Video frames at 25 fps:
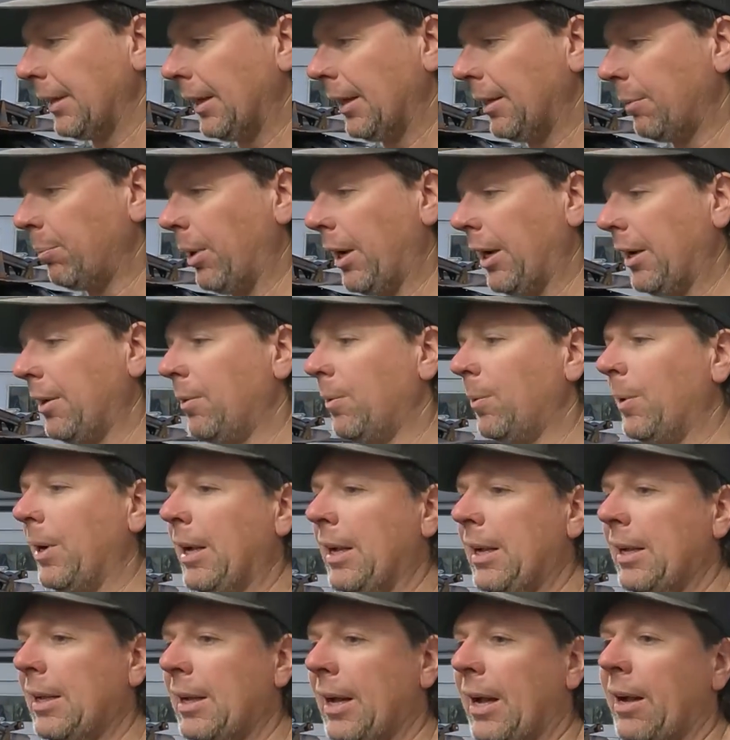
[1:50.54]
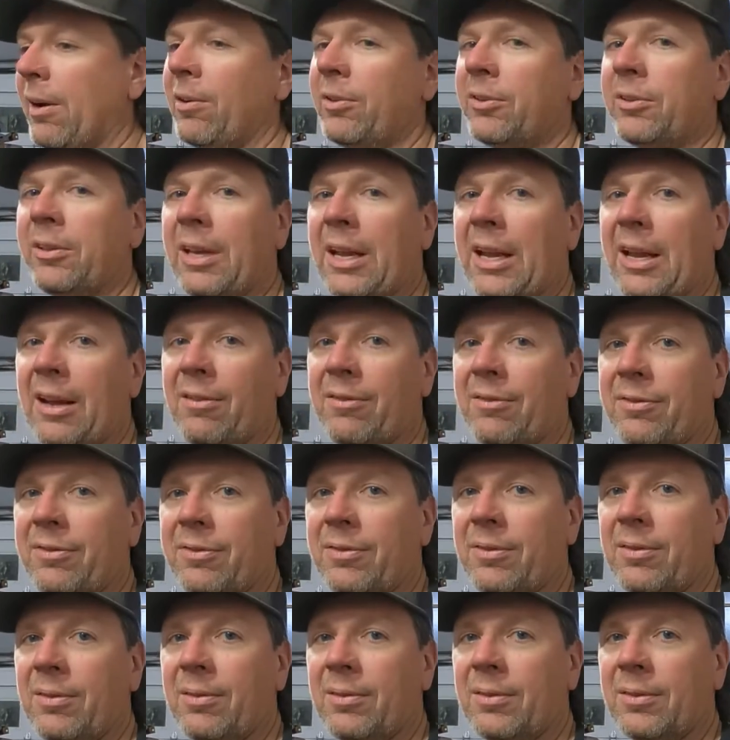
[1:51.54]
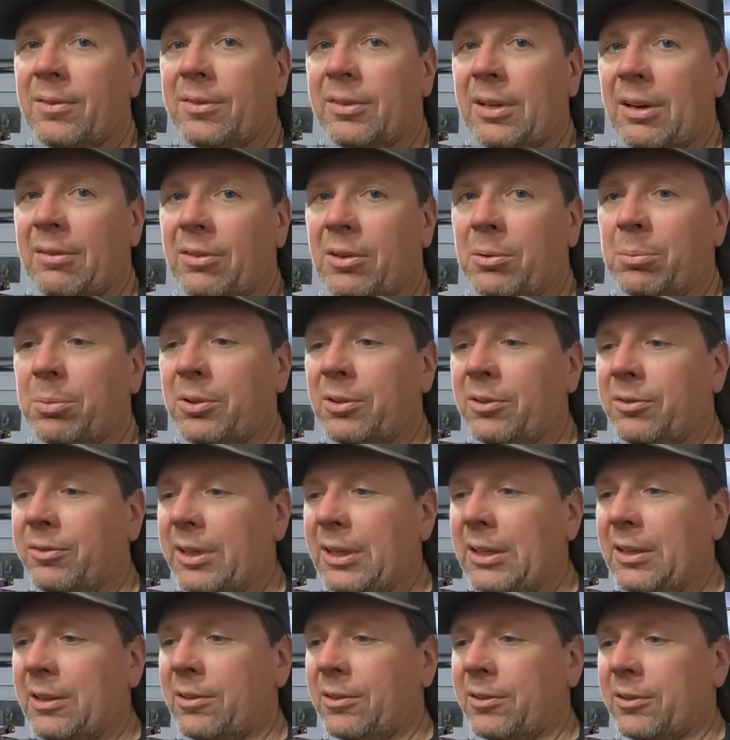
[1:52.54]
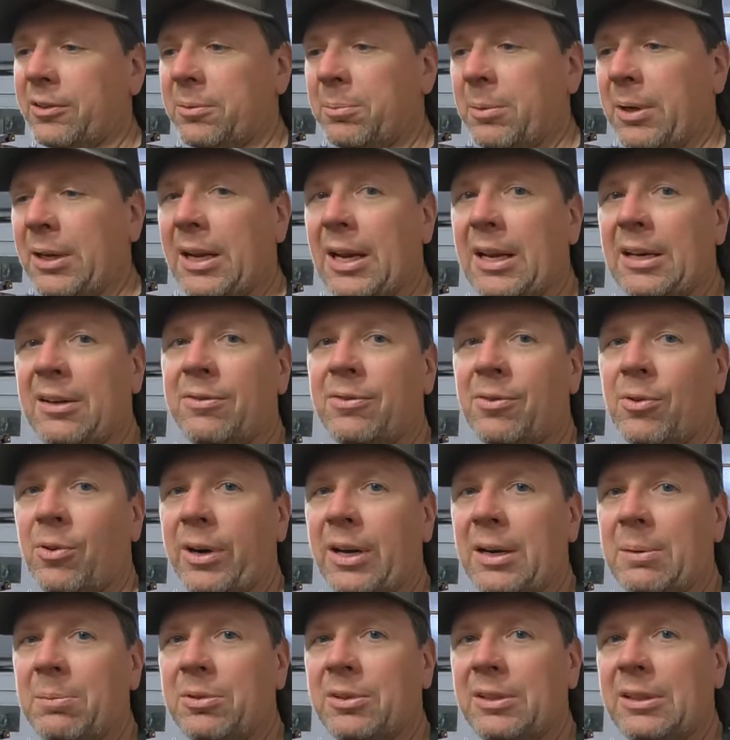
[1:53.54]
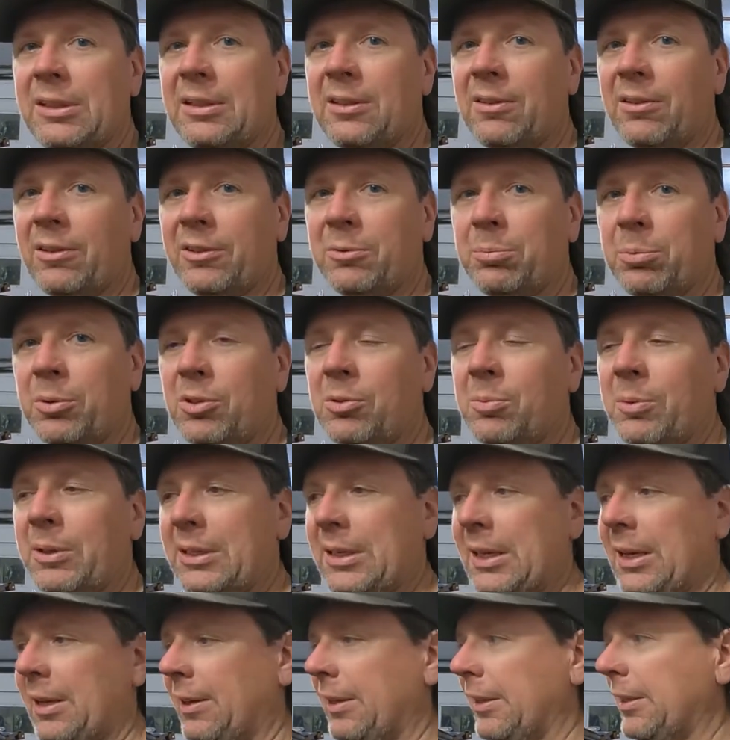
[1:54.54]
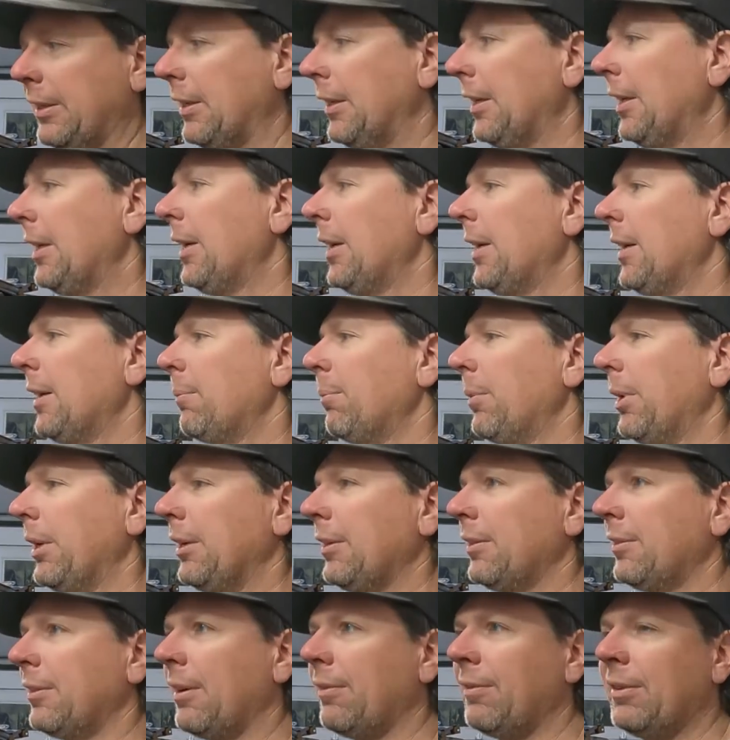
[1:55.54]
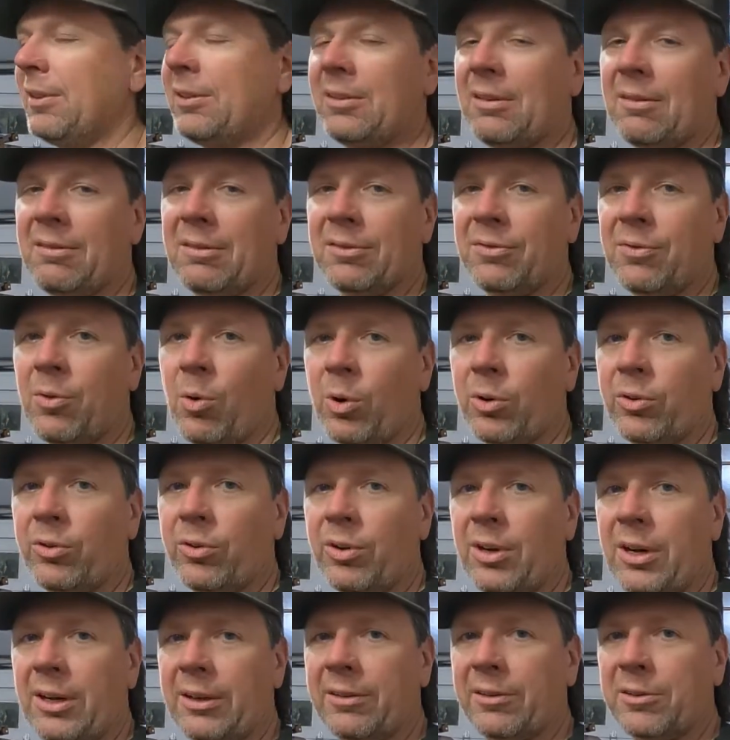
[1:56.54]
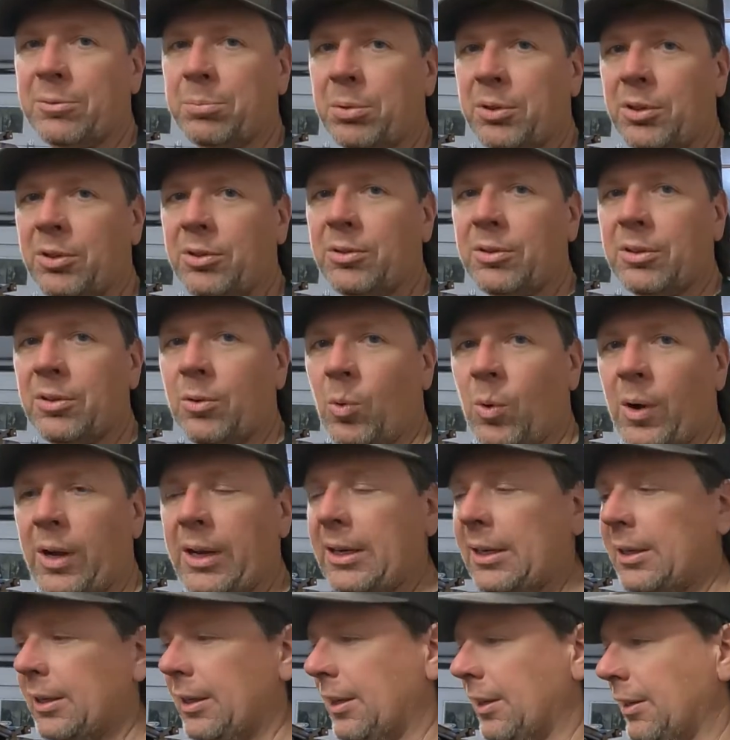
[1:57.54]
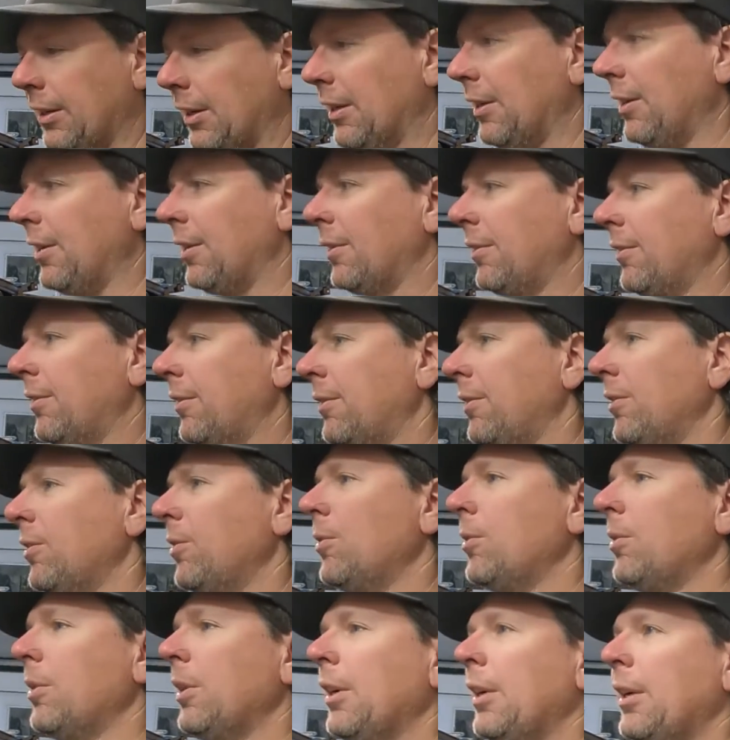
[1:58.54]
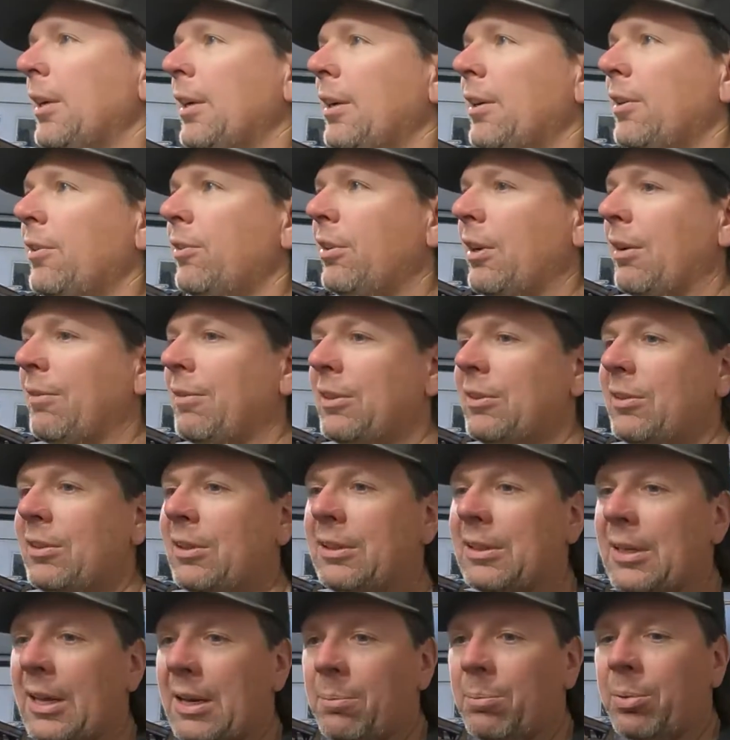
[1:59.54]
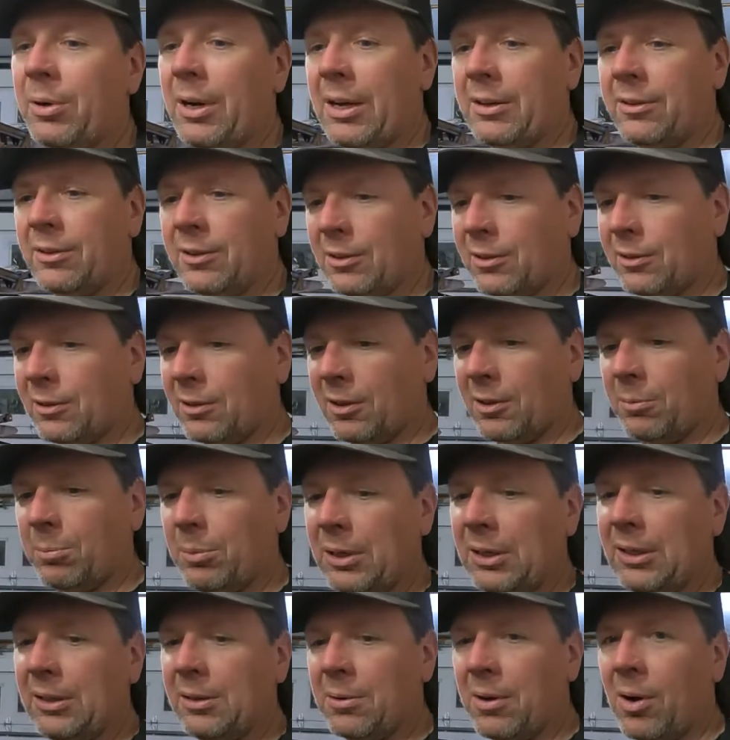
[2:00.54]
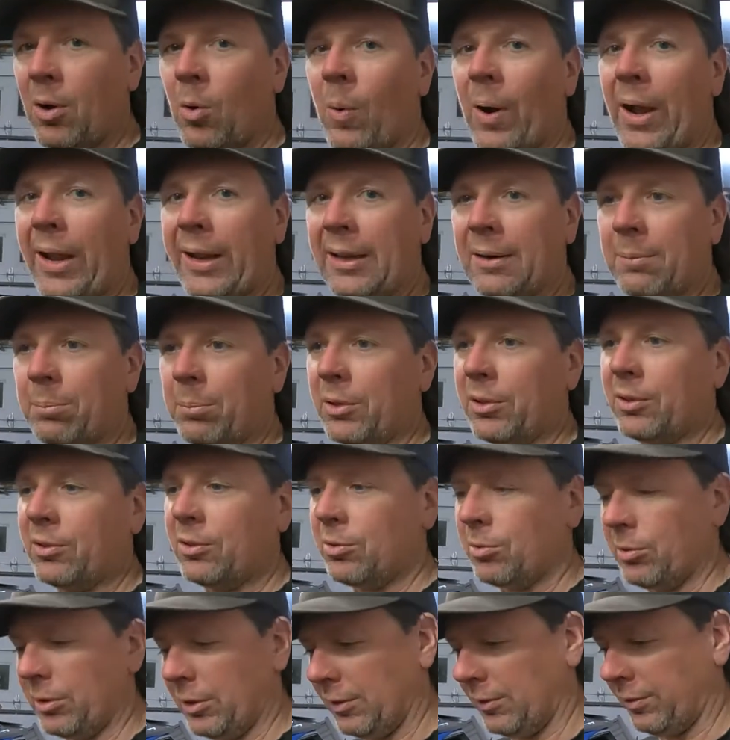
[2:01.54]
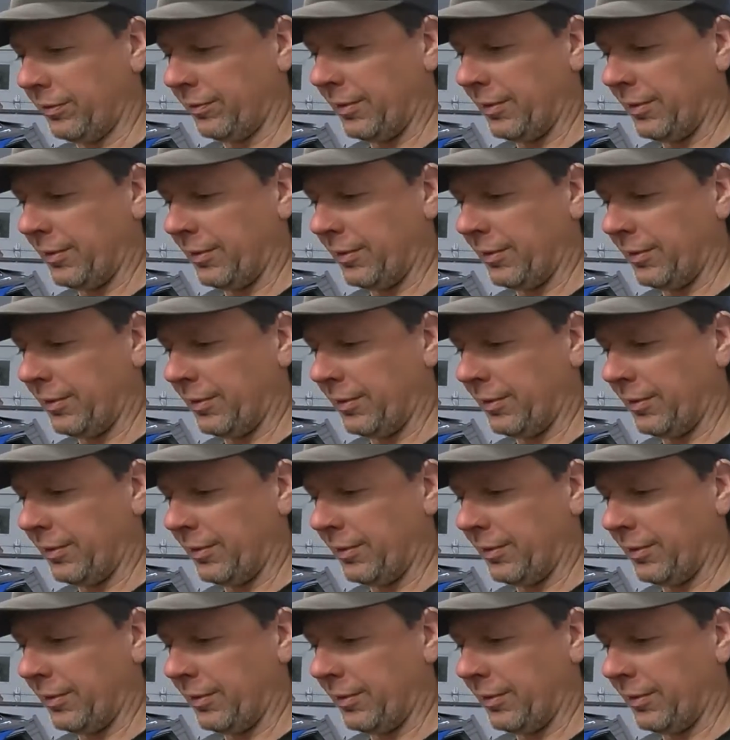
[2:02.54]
And by the way, I also have several blue vehicles. My 84 AMC Eagle is blue metallic. My 77 Ford truck is blue and white. And then this new Chevy C10 project is going to be Hawaiian blue with